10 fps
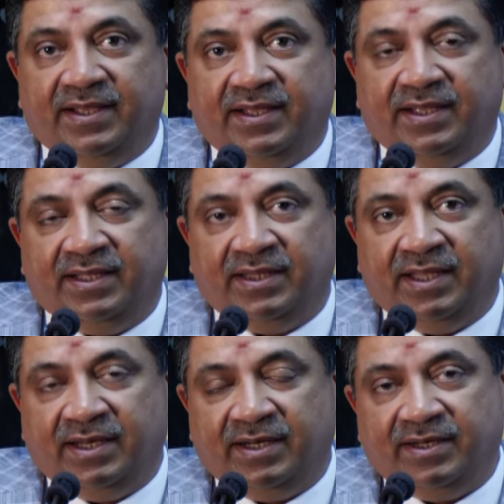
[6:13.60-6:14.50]
And
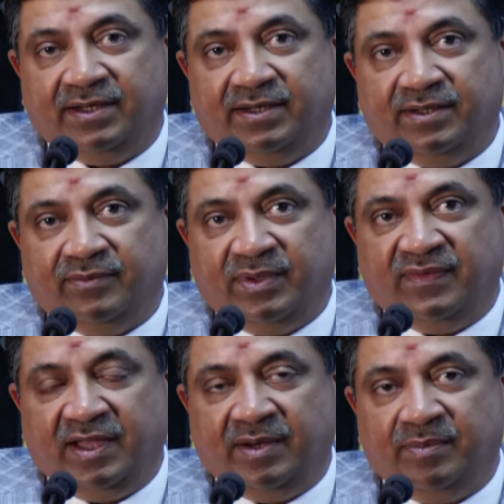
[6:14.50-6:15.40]
then we have
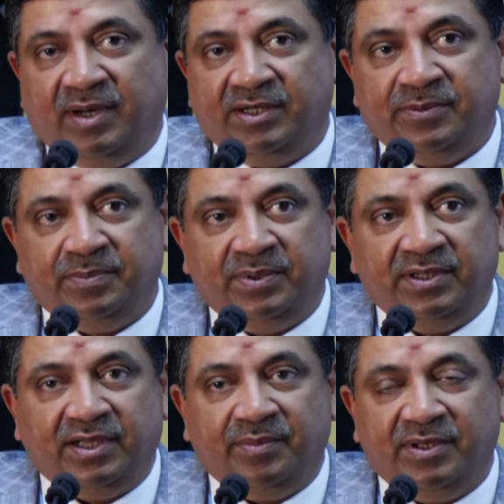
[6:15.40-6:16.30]
had multiple
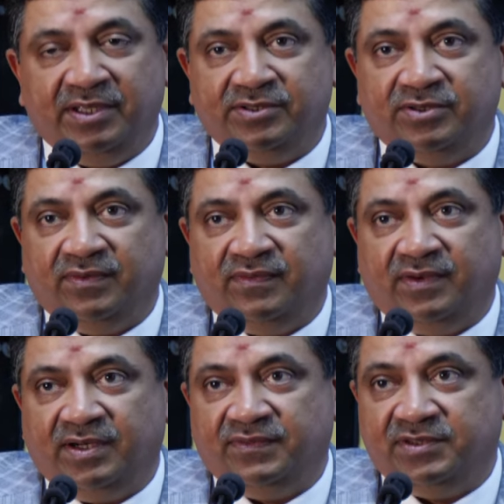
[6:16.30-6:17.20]
comings of
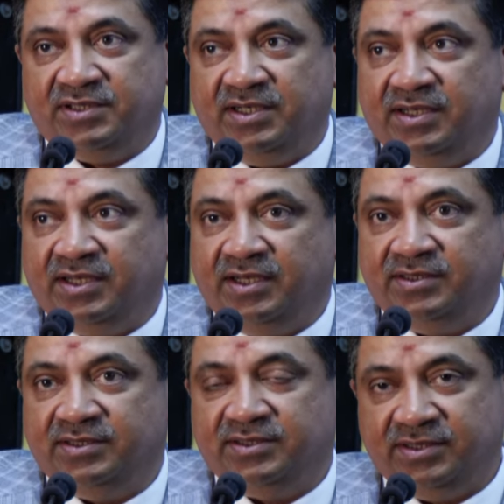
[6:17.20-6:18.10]
artificial
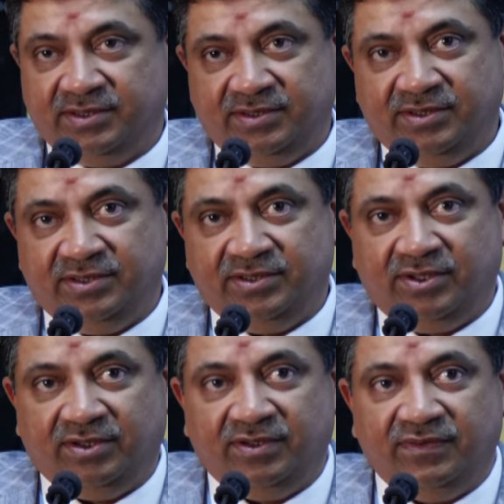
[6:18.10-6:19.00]
intelligence. This is
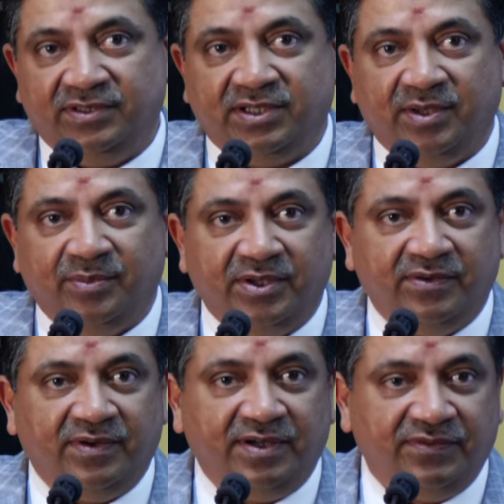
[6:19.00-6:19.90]
not the first coming of
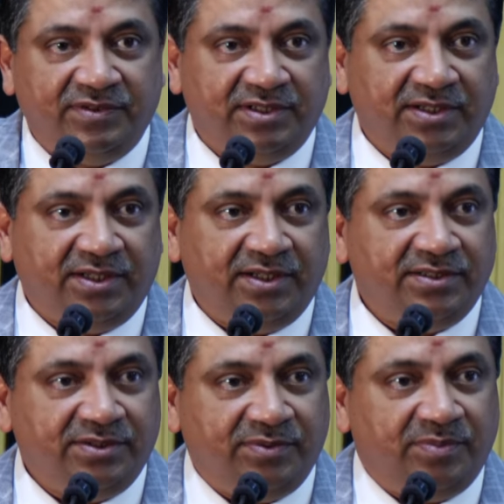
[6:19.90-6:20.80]
artificial
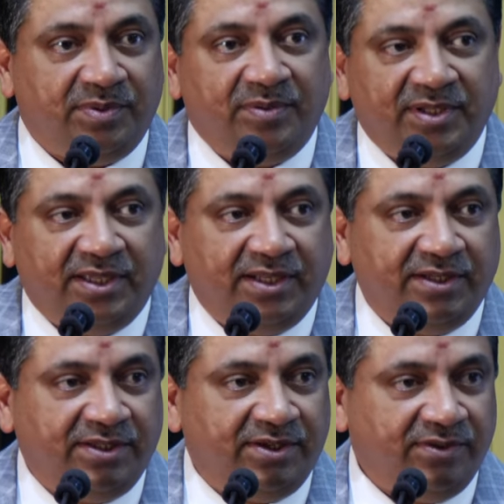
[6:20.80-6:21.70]
intelligence. We've probably
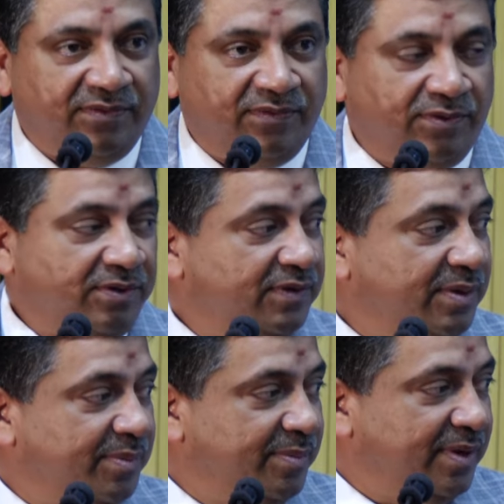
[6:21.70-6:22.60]
had 3 or 4 of
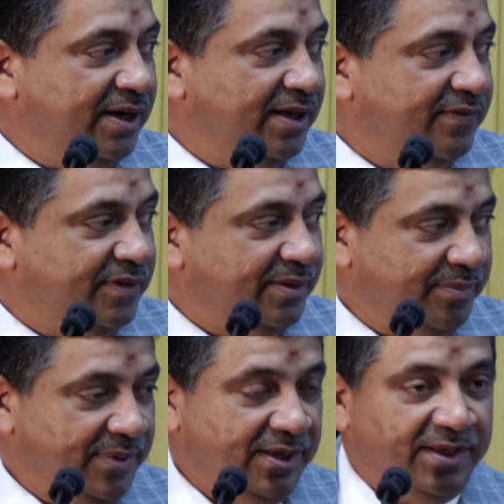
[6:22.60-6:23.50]
them in my lifetime,
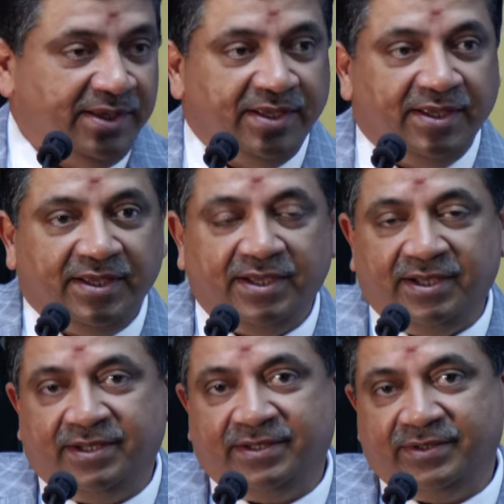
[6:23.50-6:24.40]

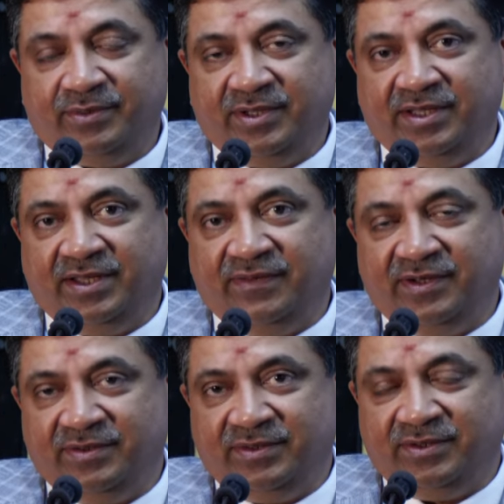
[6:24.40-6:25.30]
where
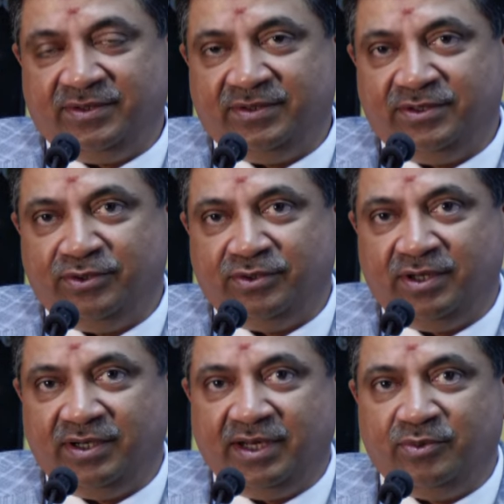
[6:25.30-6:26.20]
the neural
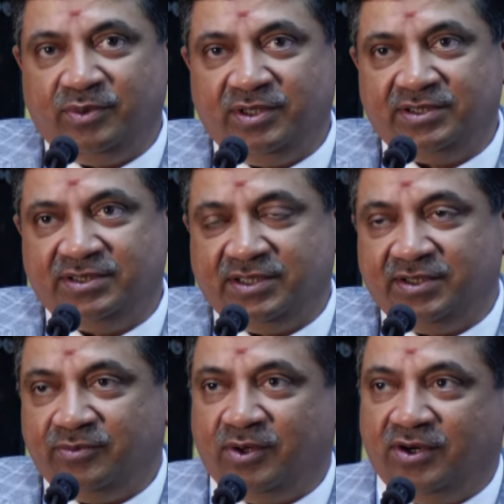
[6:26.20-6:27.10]
networks and
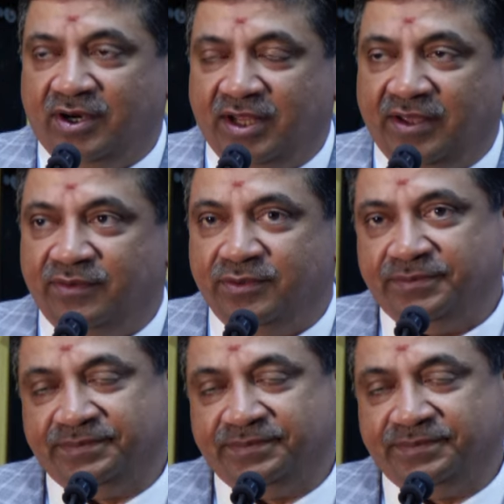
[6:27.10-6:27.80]
whatnot have you.